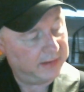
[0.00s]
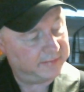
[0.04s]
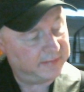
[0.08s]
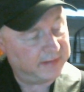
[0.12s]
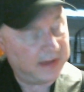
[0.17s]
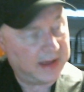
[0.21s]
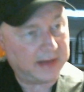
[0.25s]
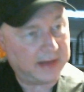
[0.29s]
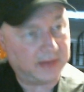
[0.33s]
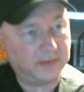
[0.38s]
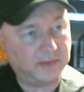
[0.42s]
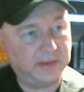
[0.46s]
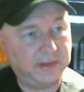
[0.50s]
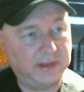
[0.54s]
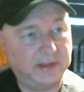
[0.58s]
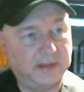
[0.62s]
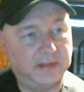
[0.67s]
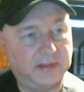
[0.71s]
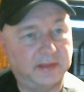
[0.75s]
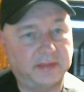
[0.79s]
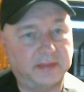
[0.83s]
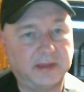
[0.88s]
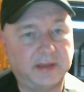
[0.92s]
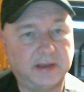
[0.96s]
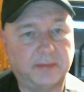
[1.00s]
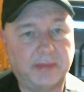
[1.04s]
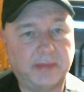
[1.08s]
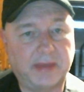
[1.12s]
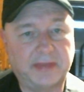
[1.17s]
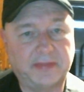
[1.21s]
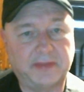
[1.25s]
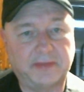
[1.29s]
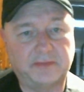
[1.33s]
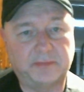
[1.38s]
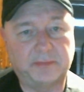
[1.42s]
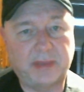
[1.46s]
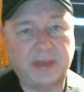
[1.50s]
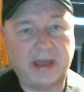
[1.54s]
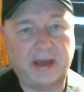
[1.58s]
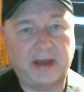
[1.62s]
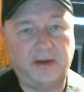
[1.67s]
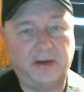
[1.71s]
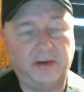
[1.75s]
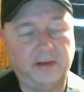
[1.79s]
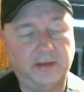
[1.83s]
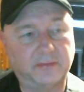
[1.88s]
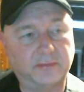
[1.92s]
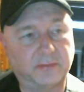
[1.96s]
it's not only, the thing about this
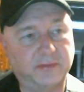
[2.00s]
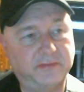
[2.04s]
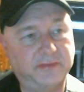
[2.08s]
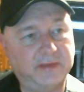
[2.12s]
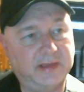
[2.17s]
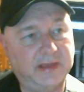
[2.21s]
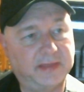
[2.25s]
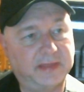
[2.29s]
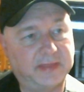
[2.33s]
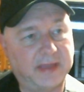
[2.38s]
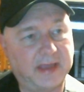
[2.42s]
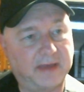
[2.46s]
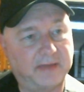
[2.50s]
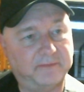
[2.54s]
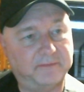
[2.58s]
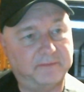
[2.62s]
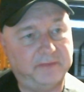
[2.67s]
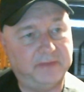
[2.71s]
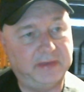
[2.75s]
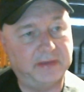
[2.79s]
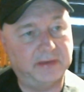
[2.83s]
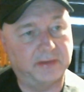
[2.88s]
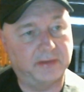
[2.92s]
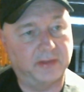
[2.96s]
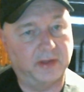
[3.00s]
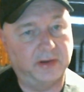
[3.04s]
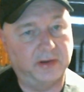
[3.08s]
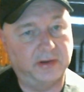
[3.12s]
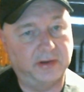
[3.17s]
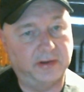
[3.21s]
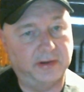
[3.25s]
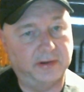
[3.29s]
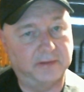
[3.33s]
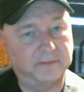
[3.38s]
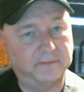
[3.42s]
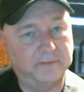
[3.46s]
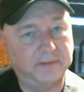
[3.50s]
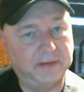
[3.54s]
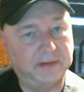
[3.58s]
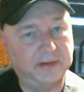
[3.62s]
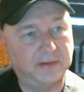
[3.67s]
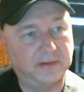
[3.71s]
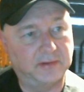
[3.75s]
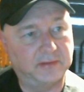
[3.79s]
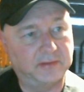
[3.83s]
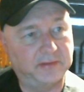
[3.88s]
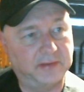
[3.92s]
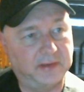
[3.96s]
pattern is once you get that feel under your
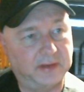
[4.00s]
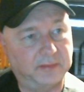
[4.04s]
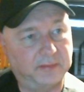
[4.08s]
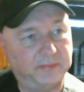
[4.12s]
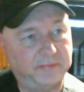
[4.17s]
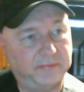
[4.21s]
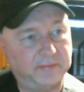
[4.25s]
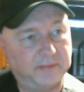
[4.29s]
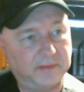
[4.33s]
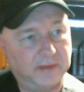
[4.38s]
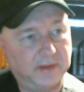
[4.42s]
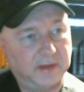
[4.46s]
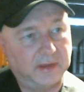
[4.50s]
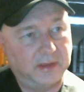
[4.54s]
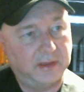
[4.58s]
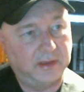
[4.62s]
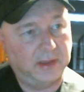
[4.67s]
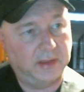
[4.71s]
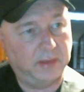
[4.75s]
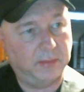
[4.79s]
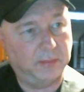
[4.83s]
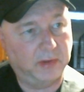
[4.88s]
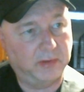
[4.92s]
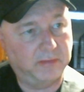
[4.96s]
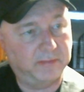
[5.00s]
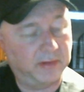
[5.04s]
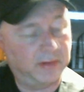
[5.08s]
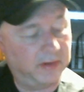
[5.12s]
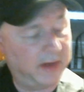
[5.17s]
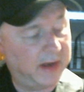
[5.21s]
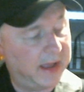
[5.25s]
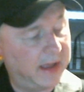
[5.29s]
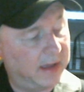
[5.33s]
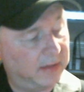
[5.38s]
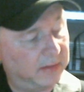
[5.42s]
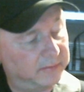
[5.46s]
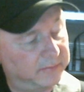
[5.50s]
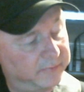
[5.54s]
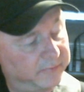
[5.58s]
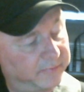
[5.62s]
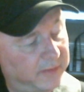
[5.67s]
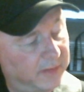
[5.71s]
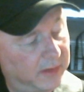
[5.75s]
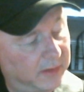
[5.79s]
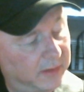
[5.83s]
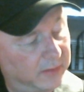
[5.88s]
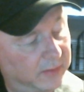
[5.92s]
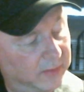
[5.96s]
fingertips, you can move it around.
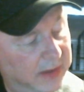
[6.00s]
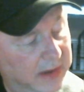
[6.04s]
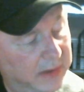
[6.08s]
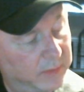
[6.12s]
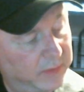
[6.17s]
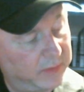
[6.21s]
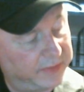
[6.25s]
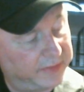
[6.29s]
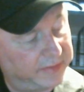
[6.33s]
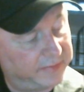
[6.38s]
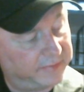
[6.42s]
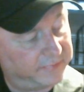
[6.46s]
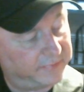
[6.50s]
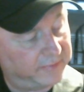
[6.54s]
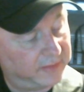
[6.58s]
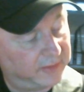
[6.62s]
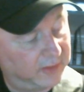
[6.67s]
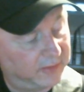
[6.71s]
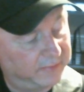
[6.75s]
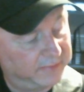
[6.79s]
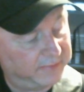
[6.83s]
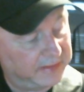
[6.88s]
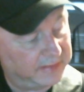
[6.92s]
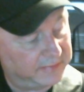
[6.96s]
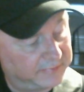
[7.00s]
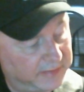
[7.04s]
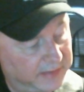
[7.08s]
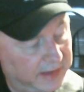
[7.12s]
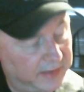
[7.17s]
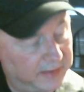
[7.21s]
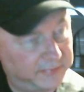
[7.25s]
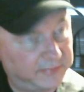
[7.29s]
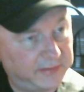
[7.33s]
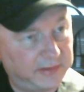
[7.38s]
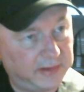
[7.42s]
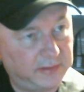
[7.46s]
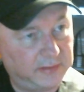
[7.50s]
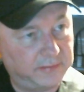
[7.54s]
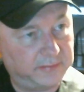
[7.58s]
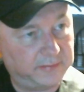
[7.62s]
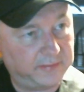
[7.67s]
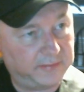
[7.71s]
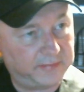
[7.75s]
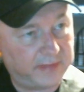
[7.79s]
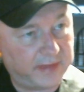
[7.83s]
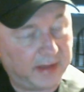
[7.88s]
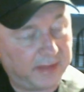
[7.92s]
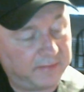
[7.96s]
So, and with the Segovian scales, he
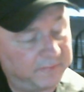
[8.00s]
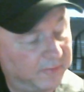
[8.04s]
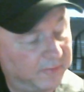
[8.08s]
uses that